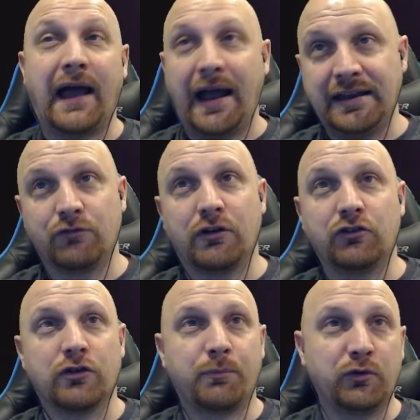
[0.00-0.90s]
I did run
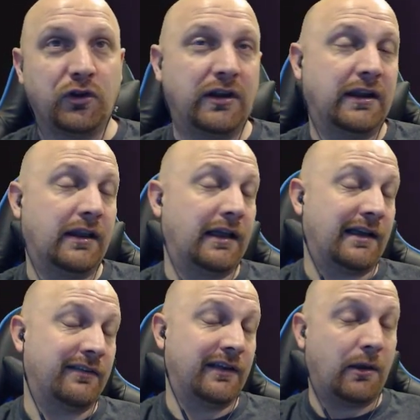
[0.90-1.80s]
triple Unity, like
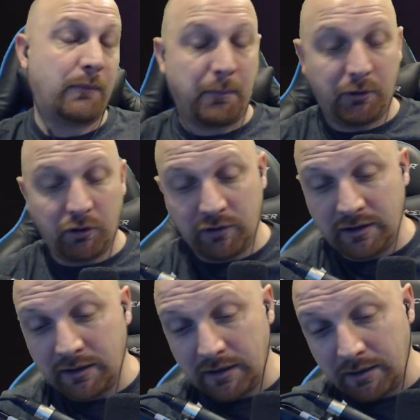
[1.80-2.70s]
I said, on my
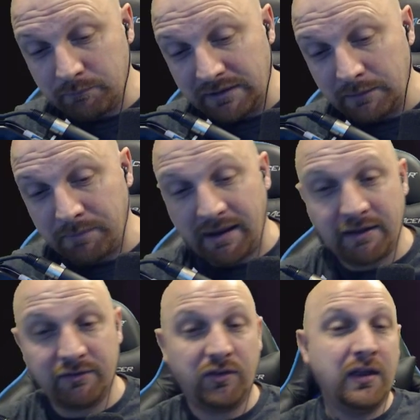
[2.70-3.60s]
Bellona in the
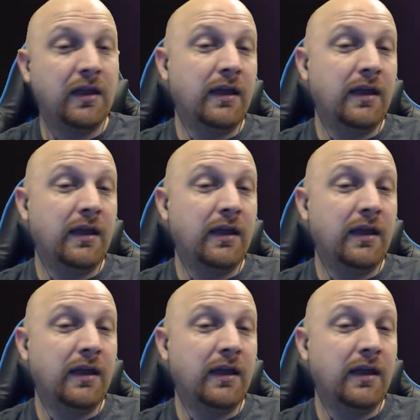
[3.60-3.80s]
past.